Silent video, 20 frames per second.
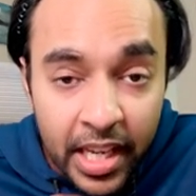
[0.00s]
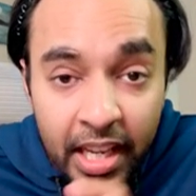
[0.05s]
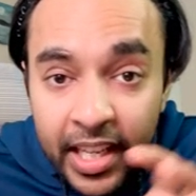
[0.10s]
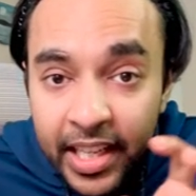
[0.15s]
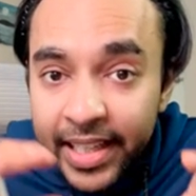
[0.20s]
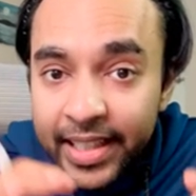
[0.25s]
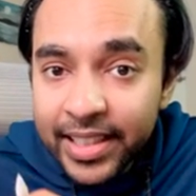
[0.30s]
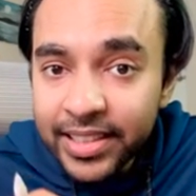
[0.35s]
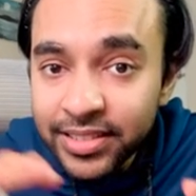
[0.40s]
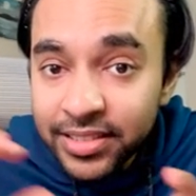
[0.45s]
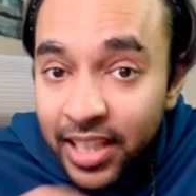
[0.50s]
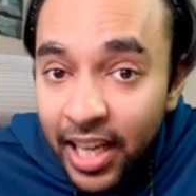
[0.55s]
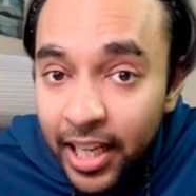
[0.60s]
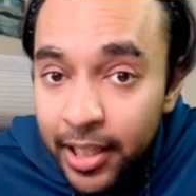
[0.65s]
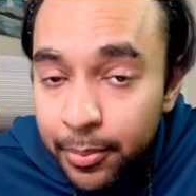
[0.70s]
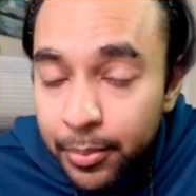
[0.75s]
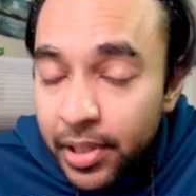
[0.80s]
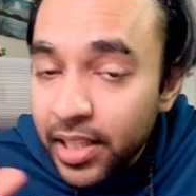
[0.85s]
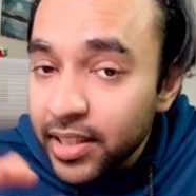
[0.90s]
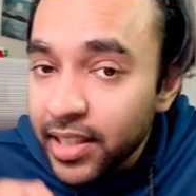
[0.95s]
It is
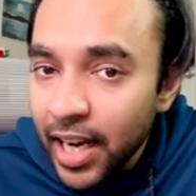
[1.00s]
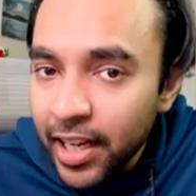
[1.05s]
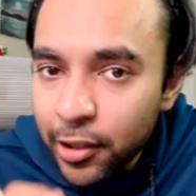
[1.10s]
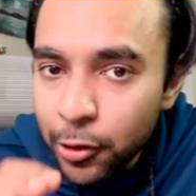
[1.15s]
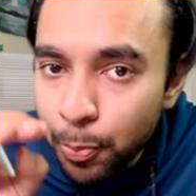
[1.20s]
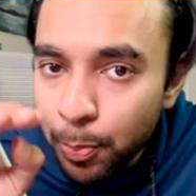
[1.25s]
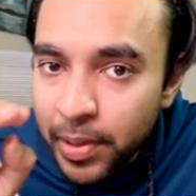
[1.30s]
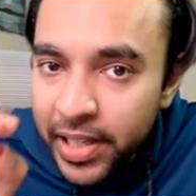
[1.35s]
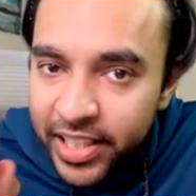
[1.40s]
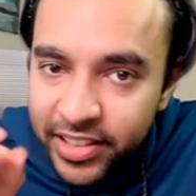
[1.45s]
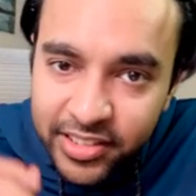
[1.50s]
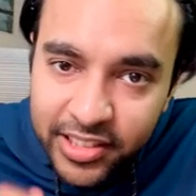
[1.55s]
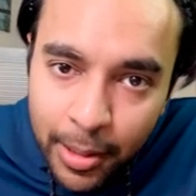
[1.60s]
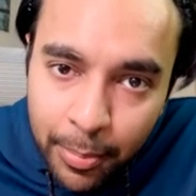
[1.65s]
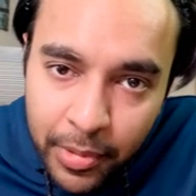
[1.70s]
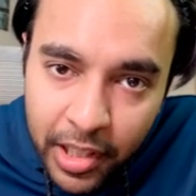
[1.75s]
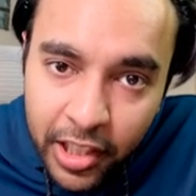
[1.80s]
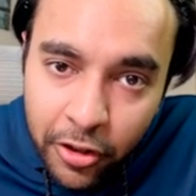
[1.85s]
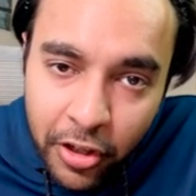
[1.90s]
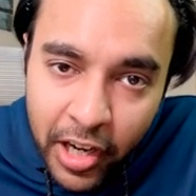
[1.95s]
time that you place
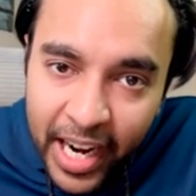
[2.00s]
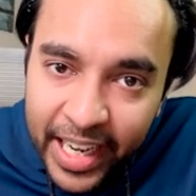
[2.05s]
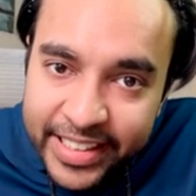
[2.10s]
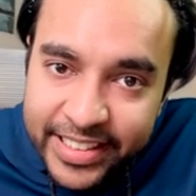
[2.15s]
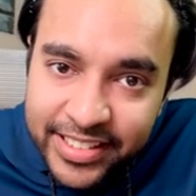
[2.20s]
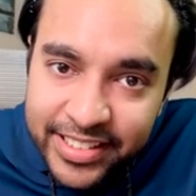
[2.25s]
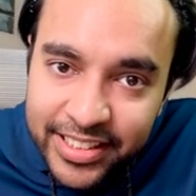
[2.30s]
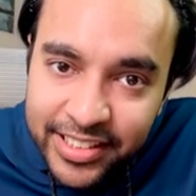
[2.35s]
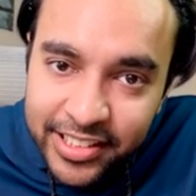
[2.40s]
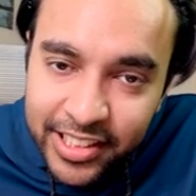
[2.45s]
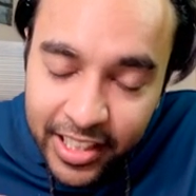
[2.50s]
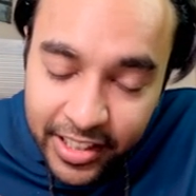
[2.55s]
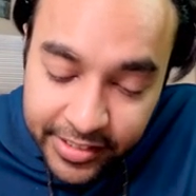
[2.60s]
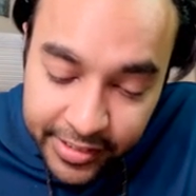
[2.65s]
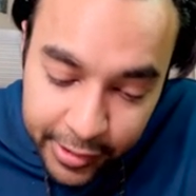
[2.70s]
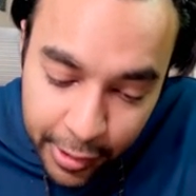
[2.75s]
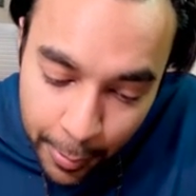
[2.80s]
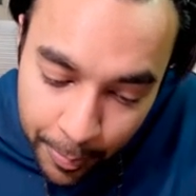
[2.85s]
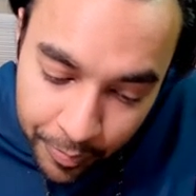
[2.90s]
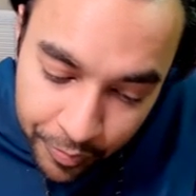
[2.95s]
them in your adjacency
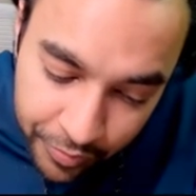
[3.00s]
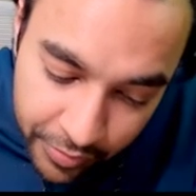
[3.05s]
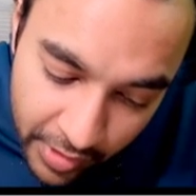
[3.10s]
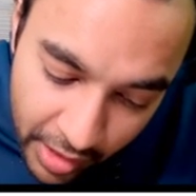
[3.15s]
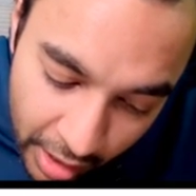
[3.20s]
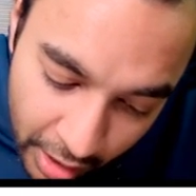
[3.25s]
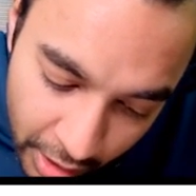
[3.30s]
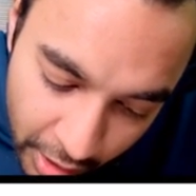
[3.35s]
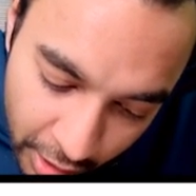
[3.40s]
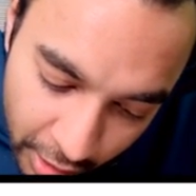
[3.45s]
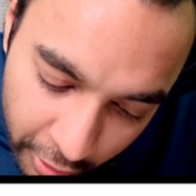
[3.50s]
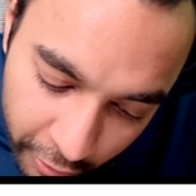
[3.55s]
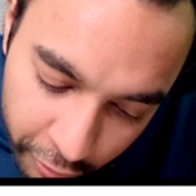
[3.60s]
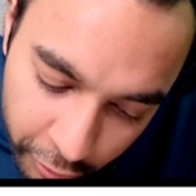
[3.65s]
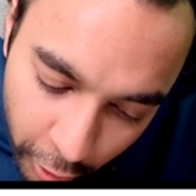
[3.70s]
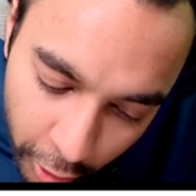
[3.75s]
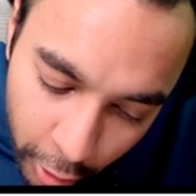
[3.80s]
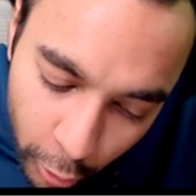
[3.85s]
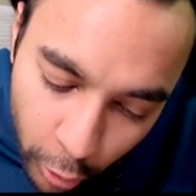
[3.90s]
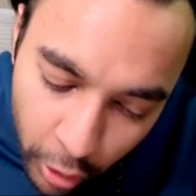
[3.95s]
list.
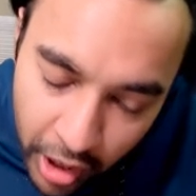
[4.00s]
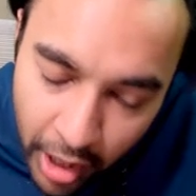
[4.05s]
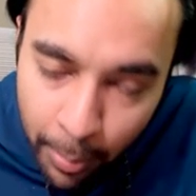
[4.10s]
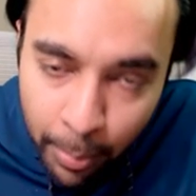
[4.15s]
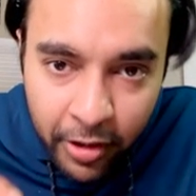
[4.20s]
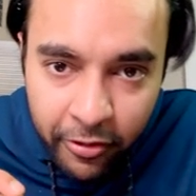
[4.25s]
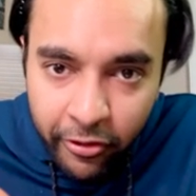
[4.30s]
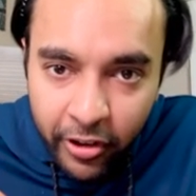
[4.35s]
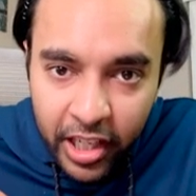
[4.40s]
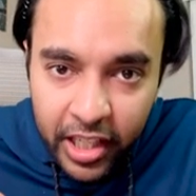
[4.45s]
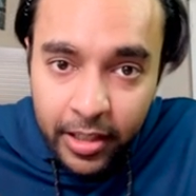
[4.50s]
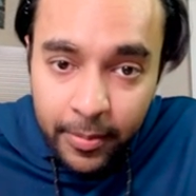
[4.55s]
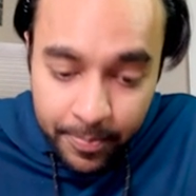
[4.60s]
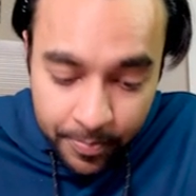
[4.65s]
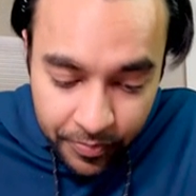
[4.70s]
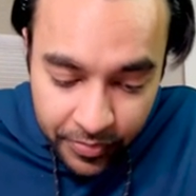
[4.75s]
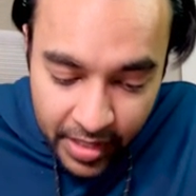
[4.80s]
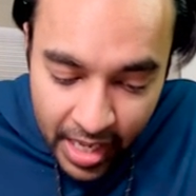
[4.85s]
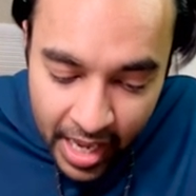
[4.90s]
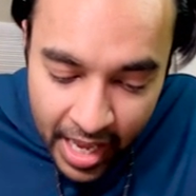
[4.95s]
For node number 1,
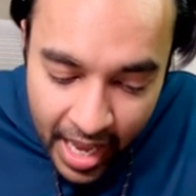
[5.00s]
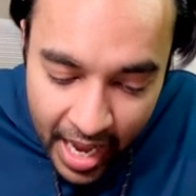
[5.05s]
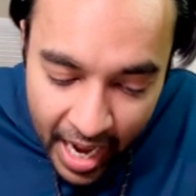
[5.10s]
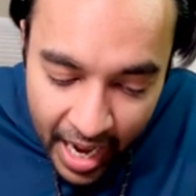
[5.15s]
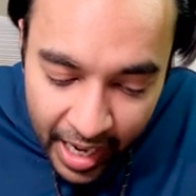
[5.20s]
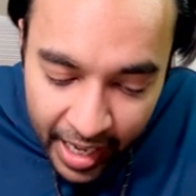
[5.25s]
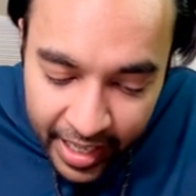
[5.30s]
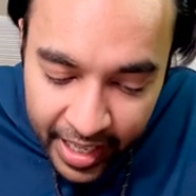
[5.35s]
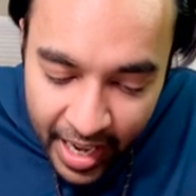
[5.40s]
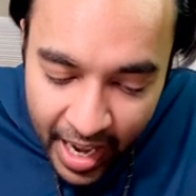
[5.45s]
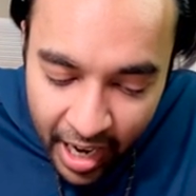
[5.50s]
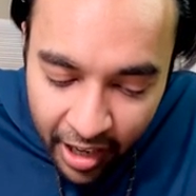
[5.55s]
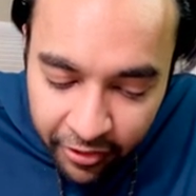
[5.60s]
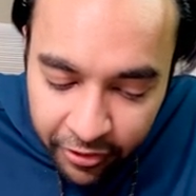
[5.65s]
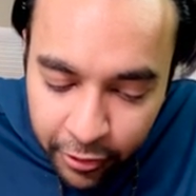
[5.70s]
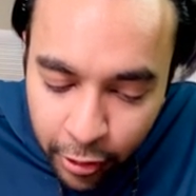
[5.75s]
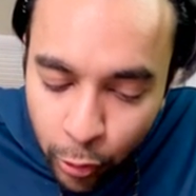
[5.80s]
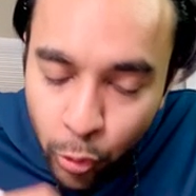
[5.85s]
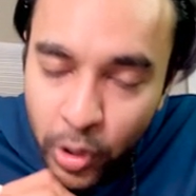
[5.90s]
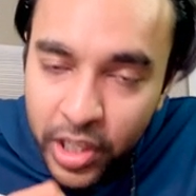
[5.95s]
I
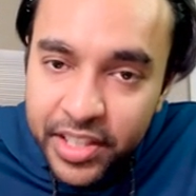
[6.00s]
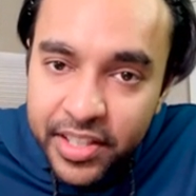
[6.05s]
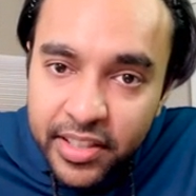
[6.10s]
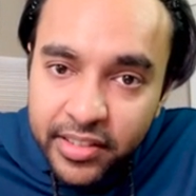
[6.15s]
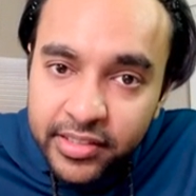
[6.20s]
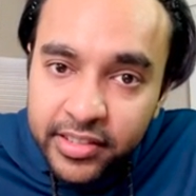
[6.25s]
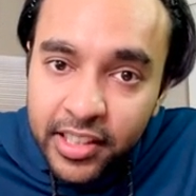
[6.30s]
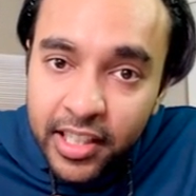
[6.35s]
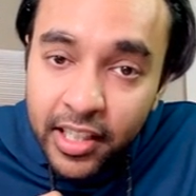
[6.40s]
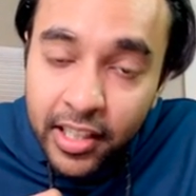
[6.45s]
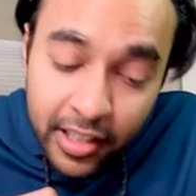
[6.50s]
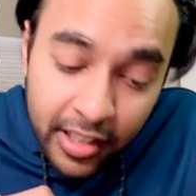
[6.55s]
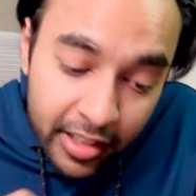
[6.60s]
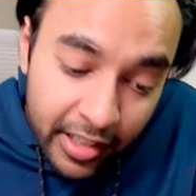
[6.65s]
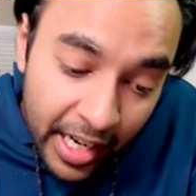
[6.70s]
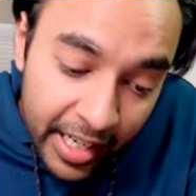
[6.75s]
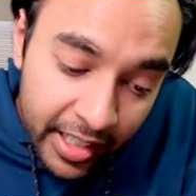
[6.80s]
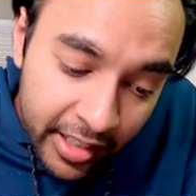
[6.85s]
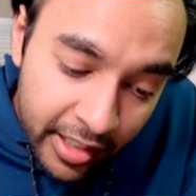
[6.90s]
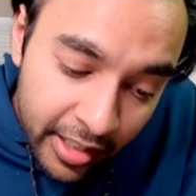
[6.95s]
have 2 edges,
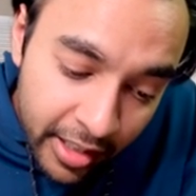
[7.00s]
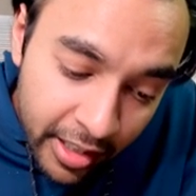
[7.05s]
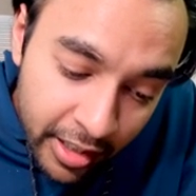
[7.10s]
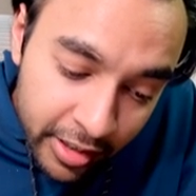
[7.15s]
right?